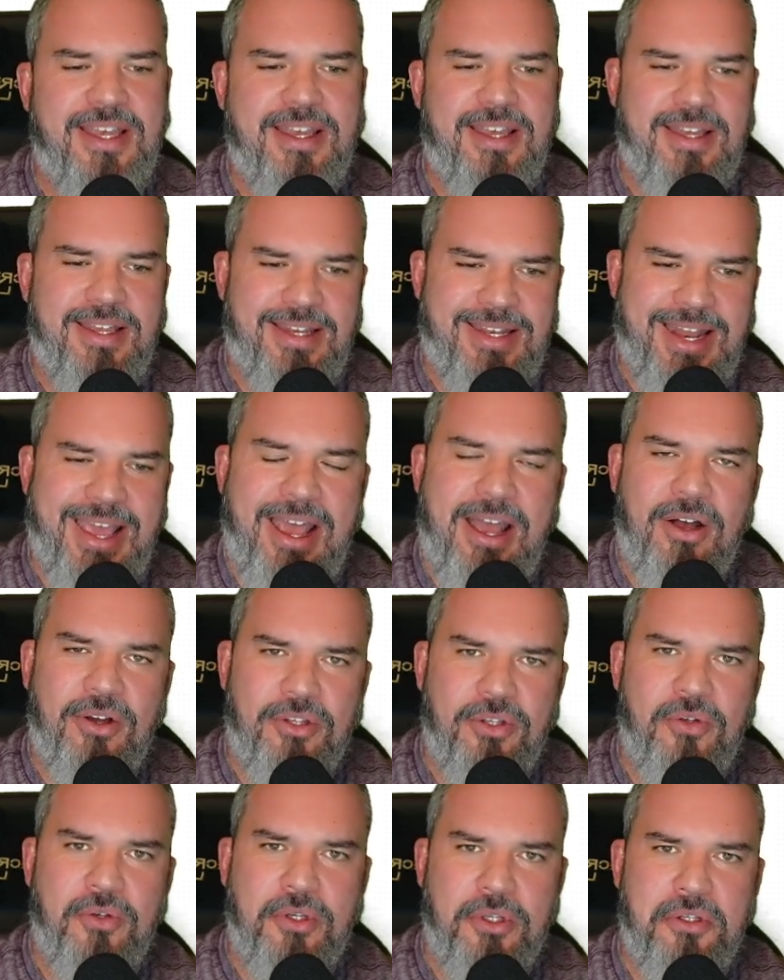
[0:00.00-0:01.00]
Now
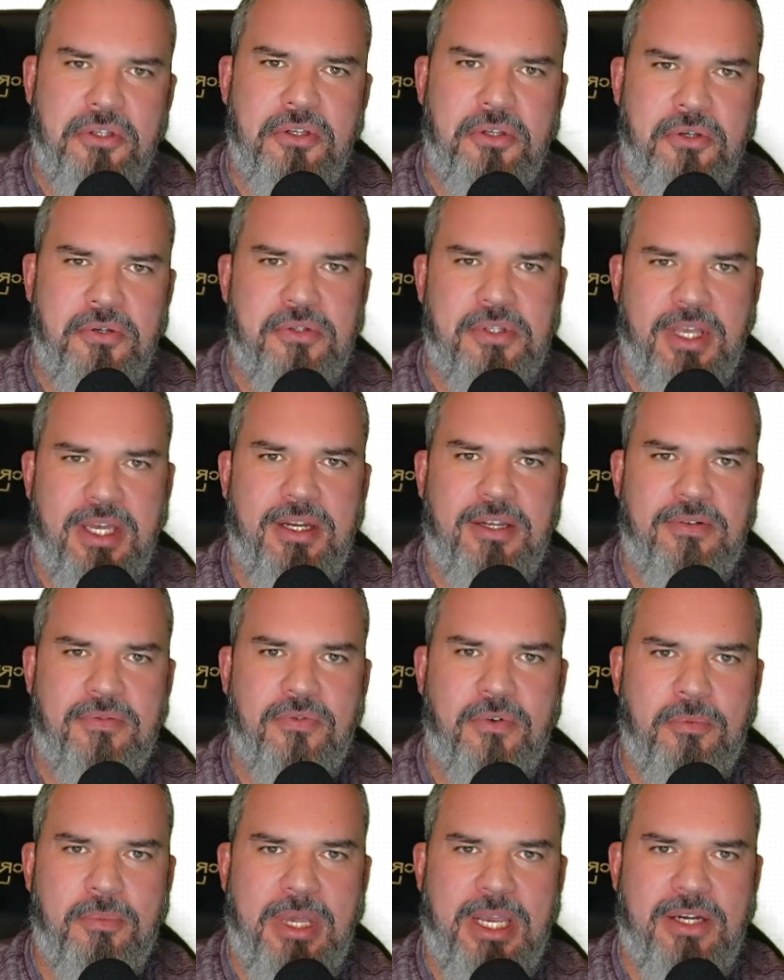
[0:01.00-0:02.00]
you can use that
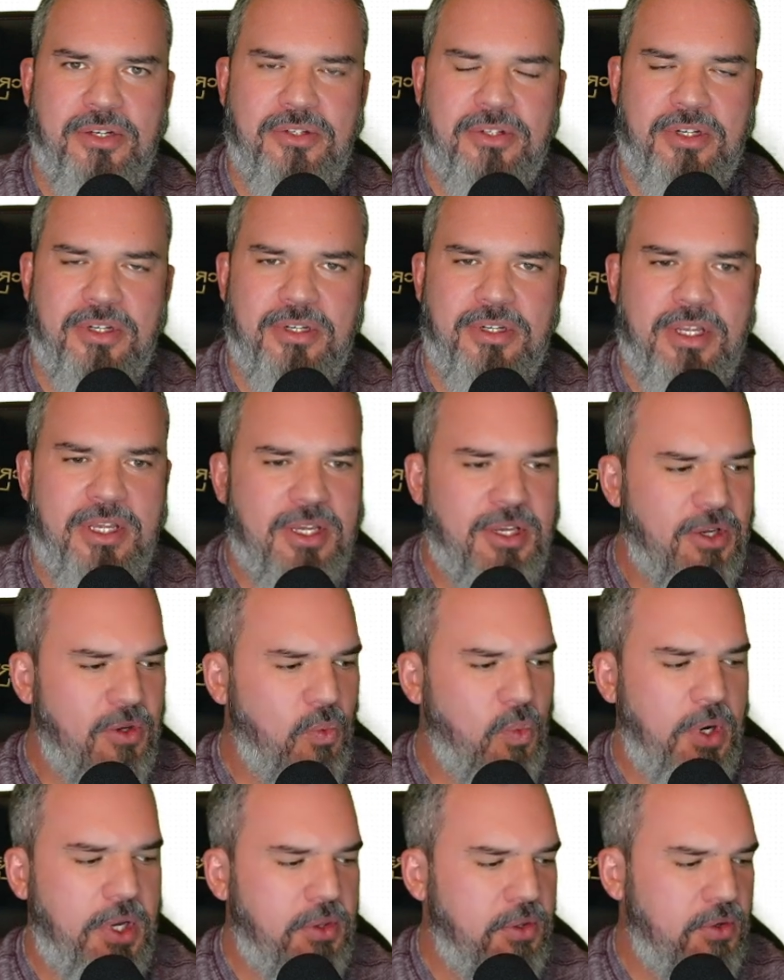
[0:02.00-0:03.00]
information,
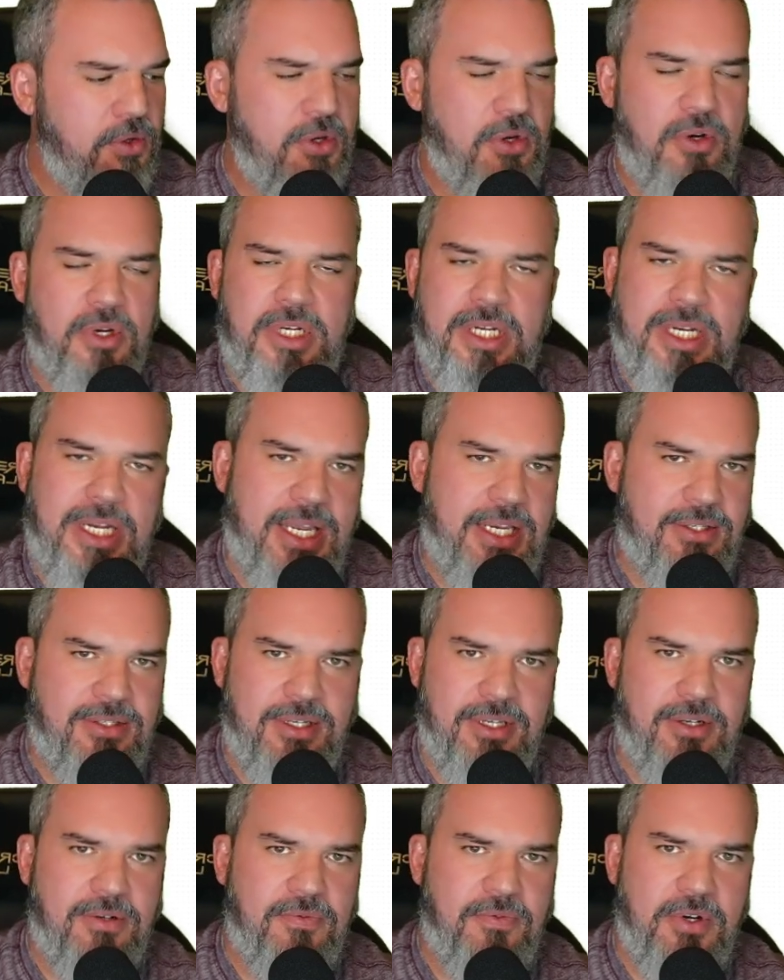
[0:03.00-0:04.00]
whether you're in an AC
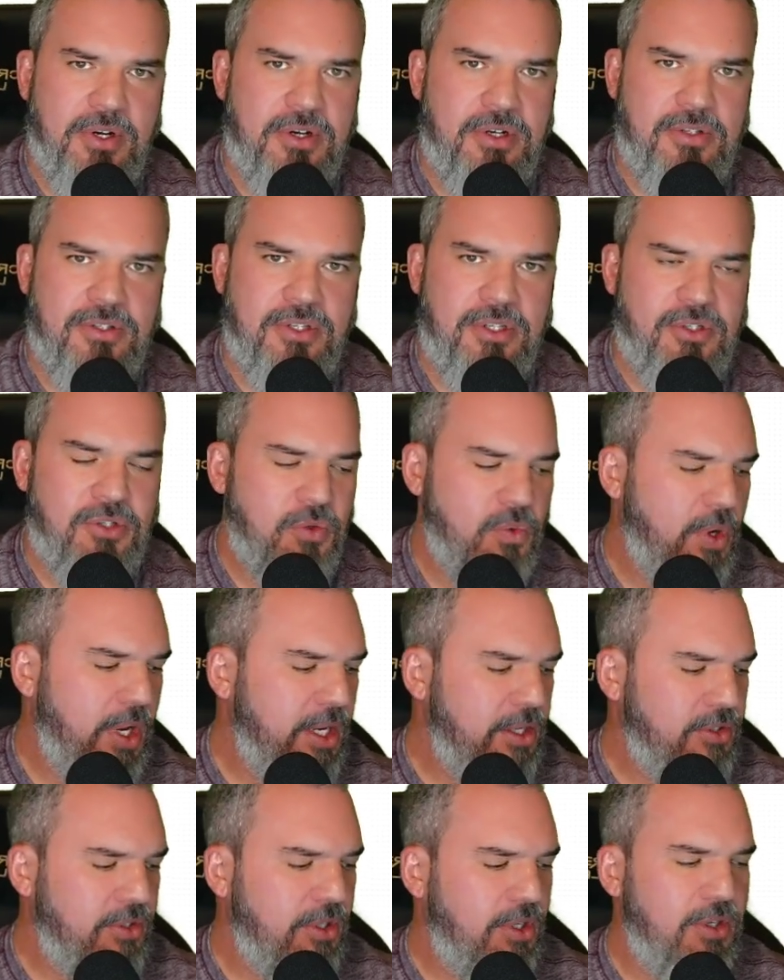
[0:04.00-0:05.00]
interference
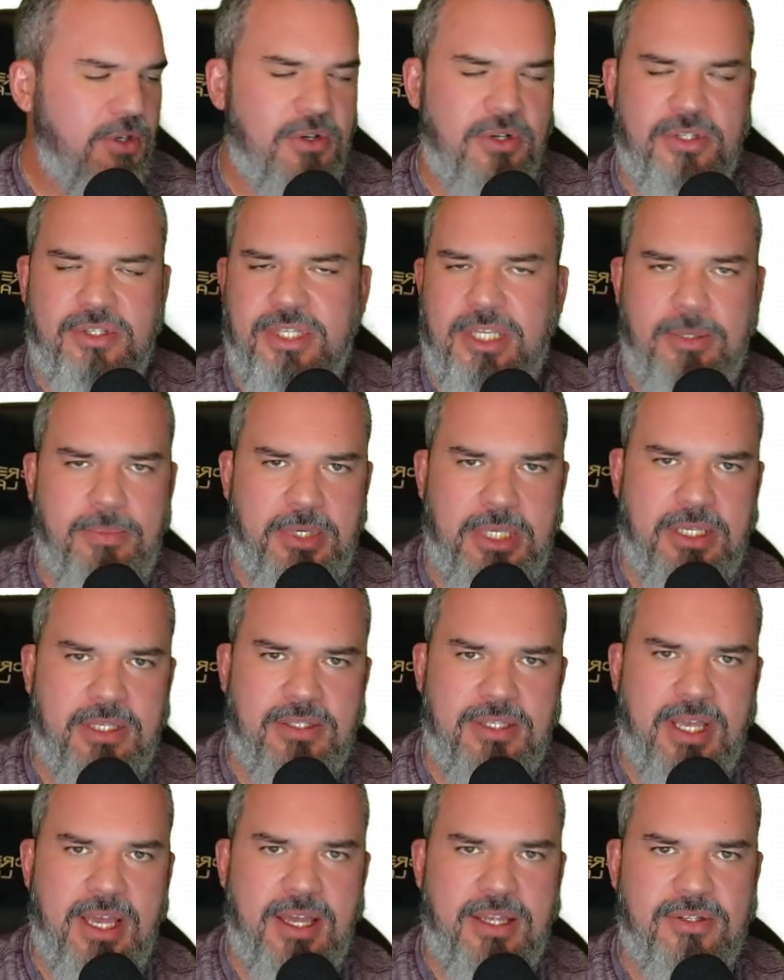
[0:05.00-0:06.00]
situation or a CP
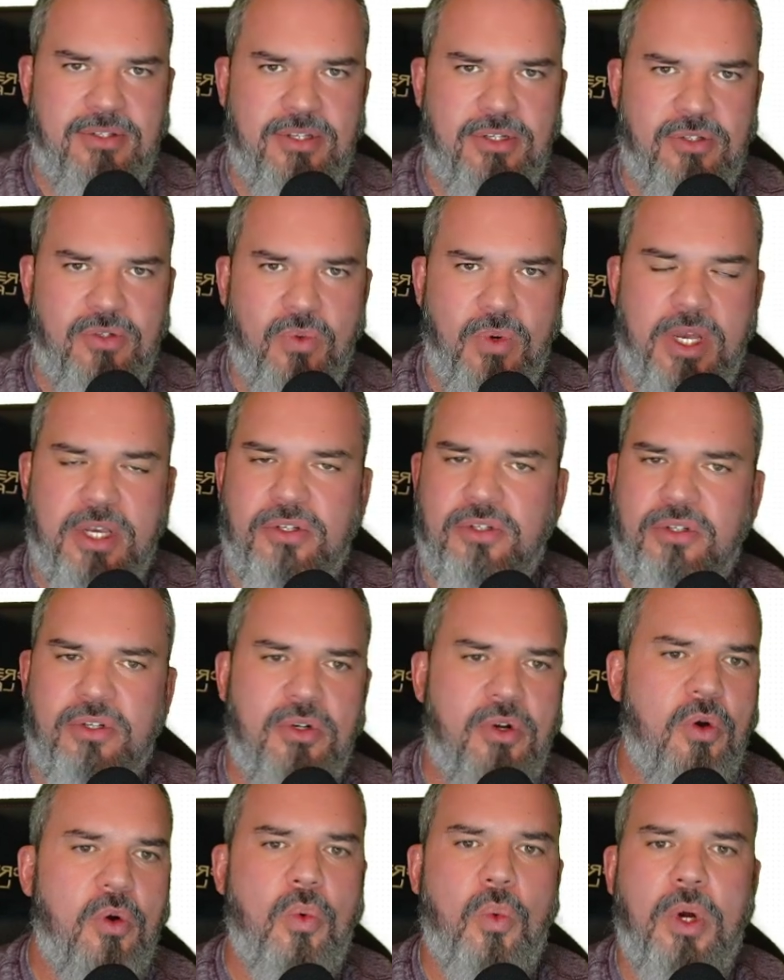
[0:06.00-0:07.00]
design situation
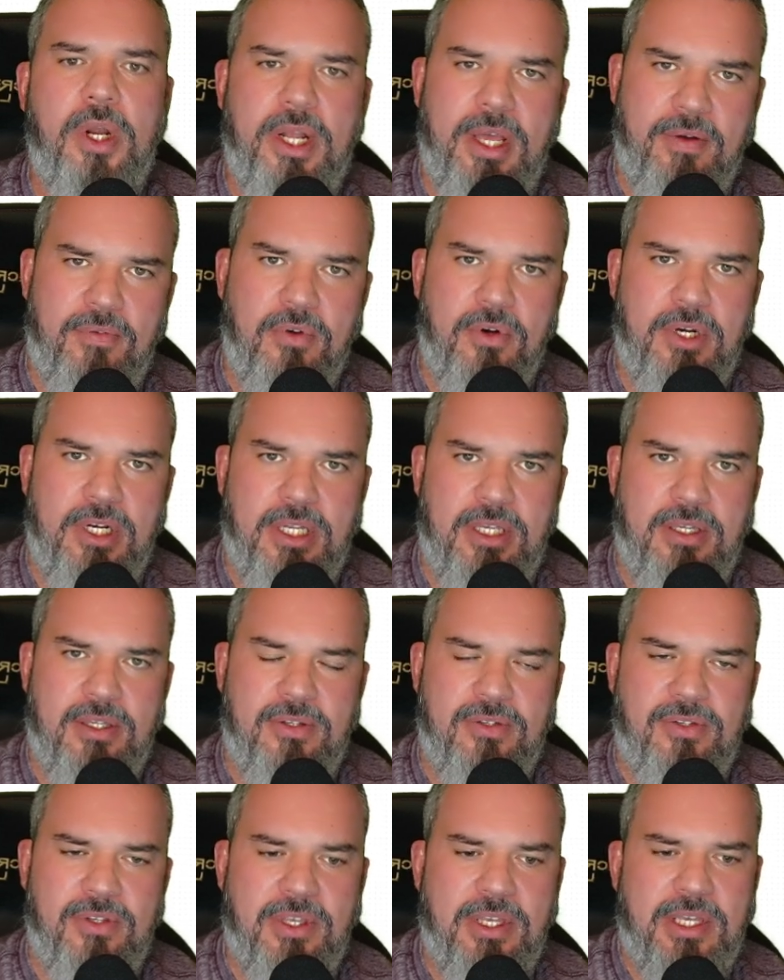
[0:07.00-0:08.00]
or whatever it
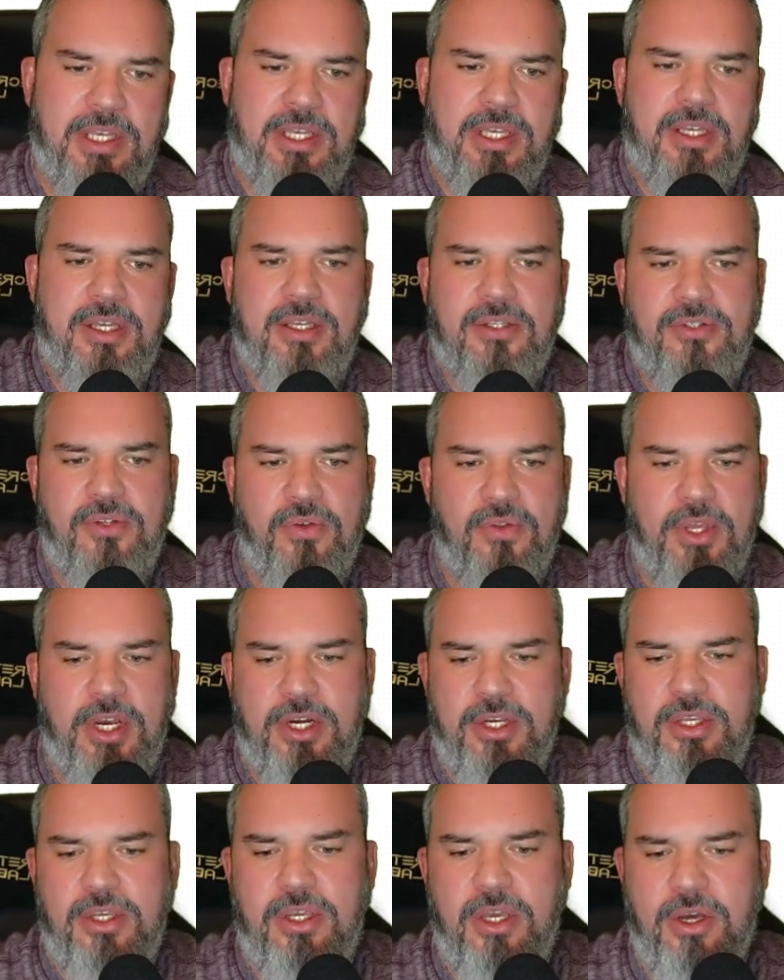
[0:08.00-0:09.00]
is. So there
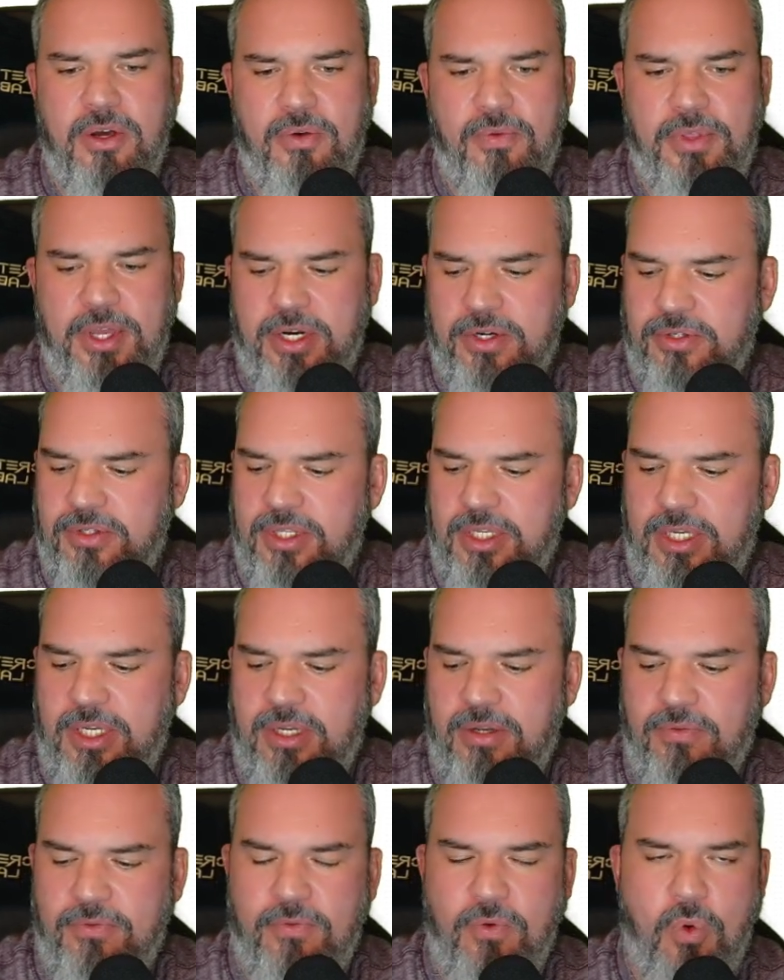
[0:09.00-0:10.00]
you go. There's the
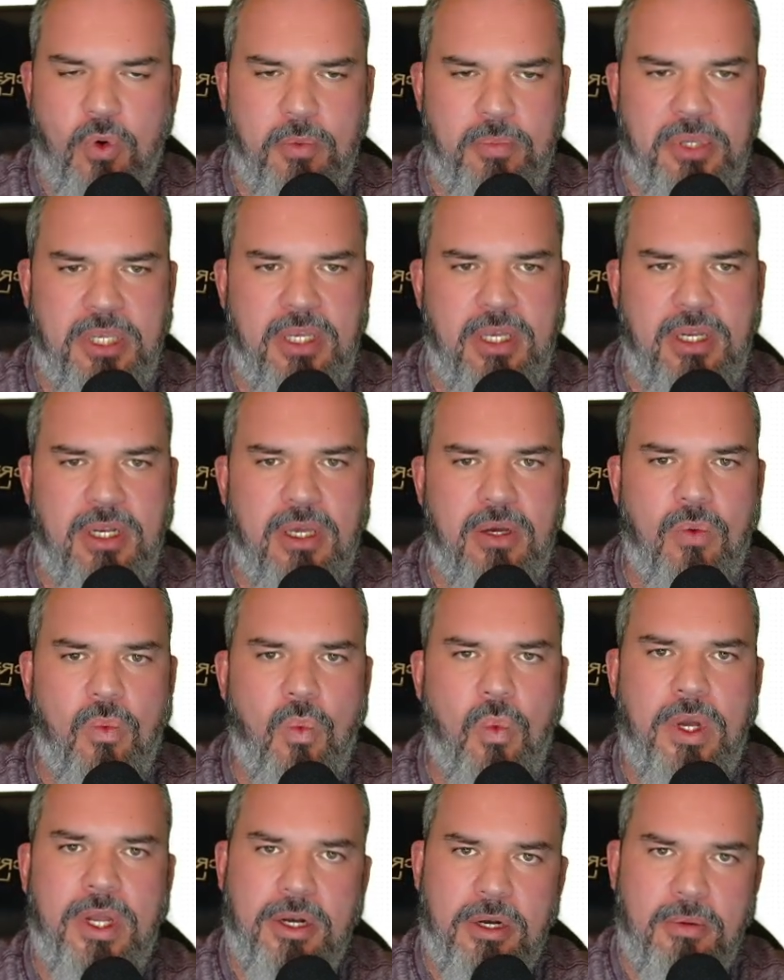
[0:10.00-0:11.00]
4-pin
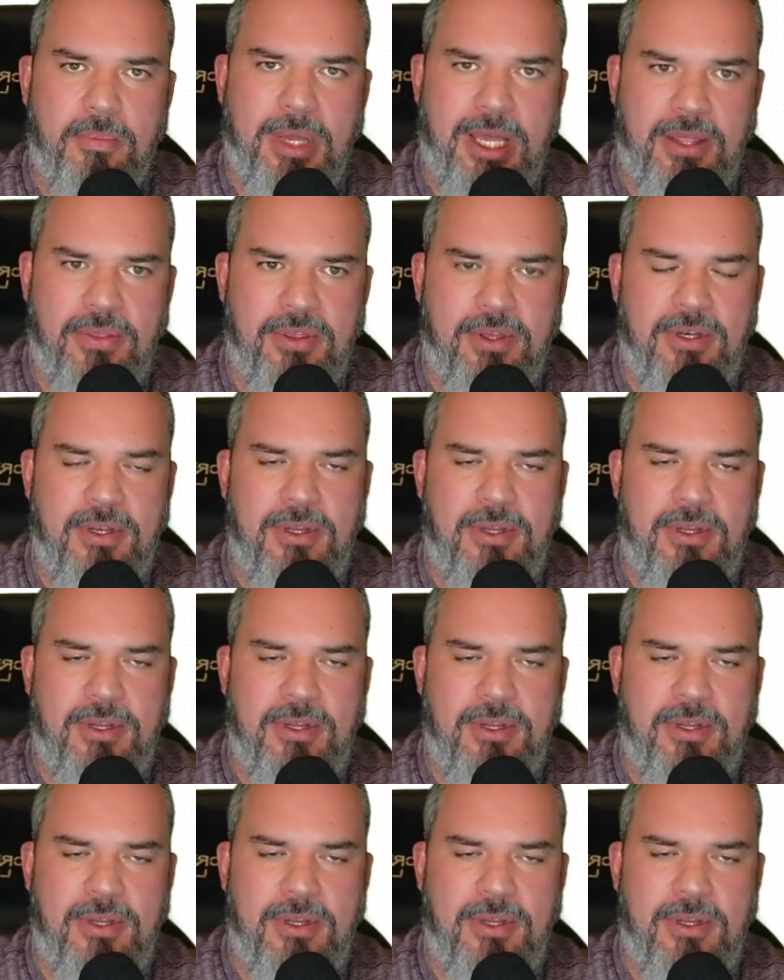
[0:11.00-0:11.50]
Wenner method.